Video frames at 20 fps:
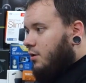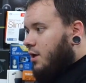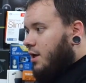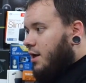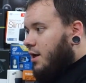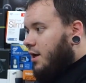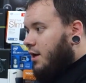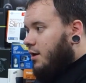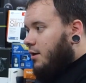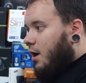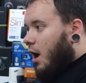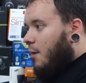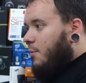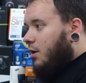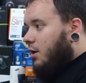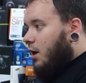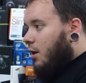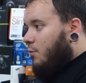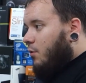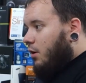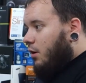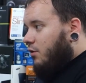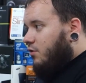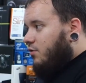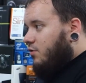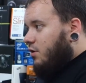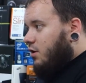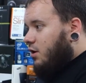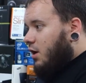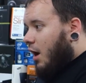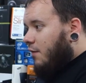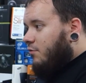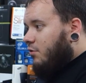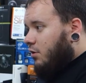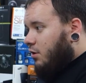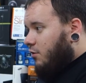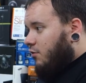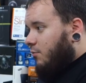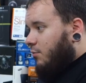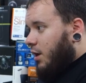Yeah, I mean, I have to
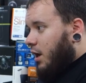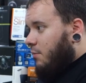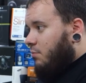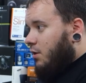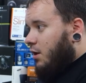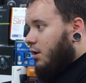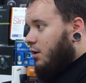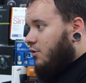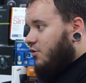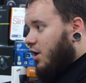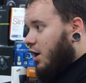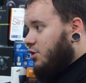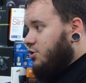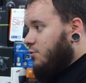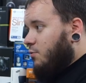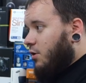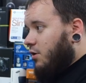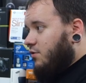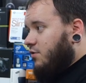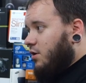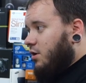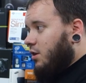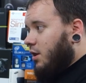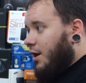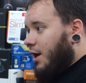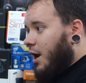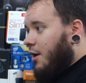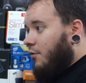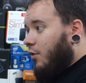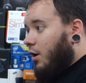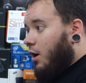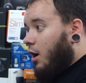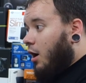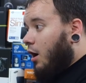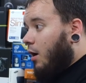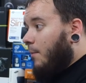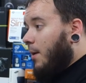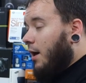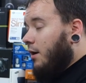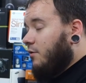look at some gameplay because I actually want to see like how the
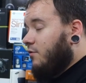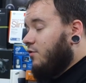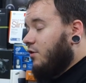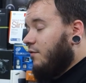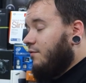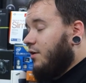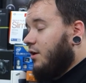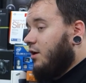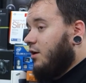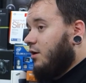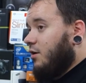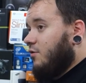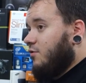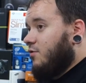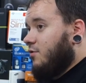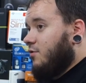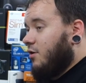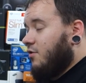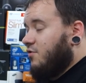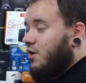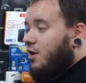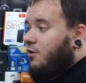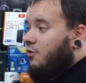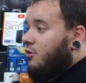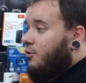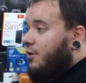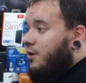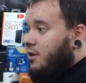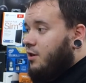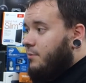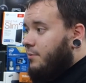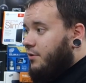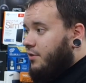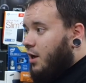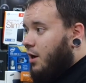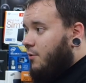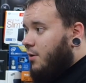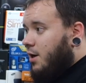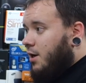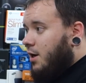combat and stuff in it is. Because I don't know anything about
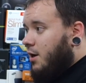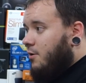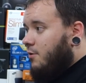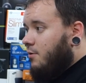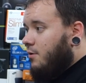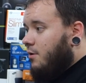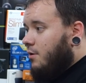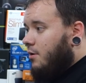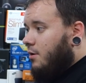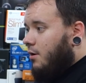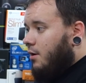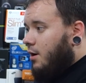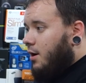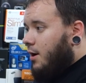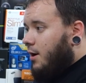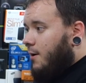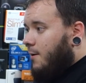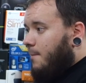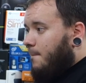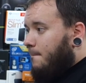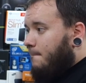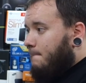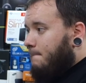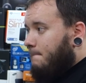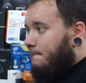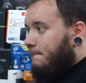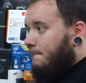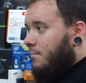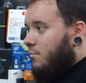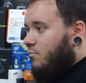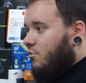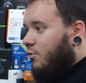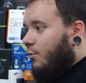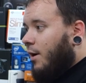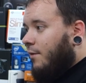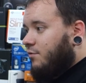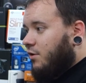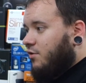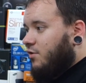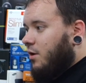that right now. So
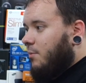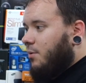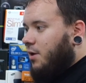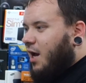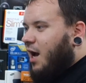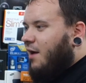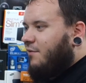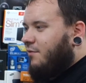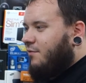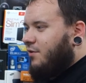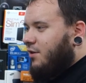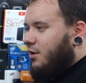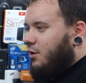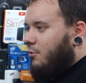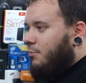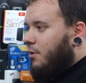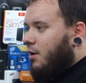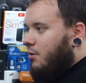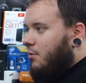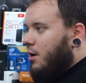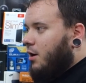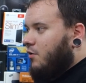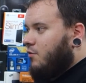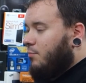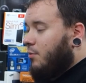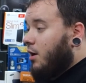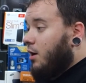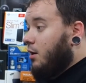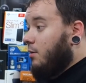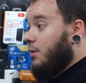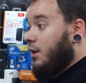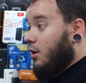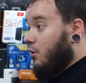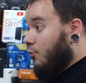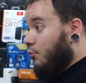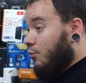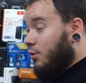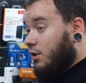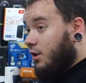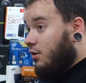we'll have to see. But yeah, I have a feeling you're probably right. It's probably going to be like
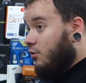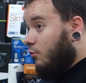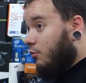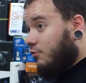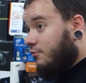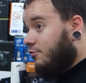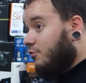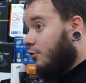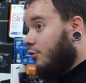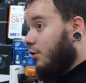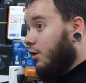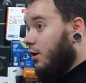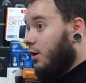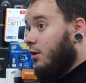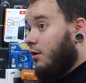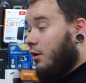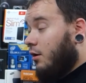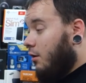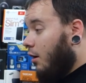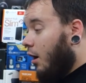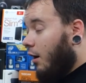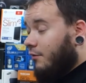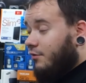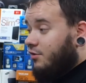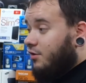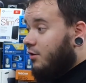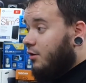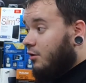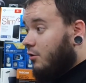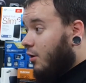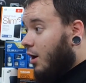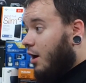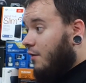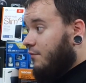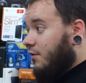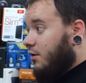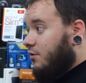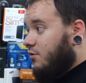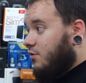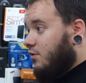a really cool story. Obviously, good
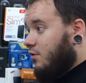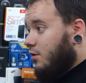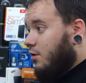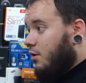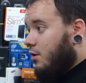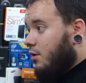graphics.